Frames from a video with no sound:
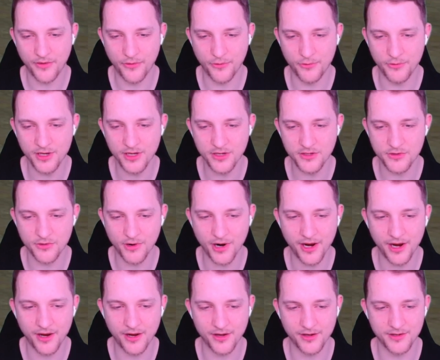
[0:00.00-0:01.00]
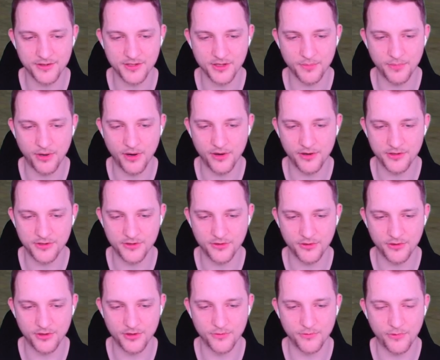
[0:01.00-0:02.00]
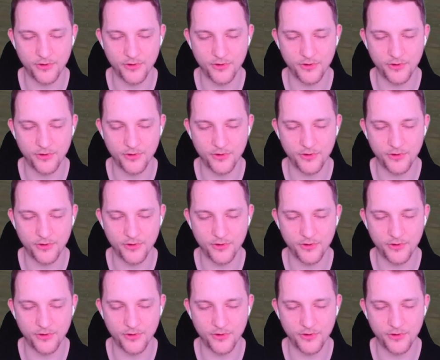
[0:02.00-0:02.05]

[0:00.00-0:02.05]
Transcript: three triangles upon a certain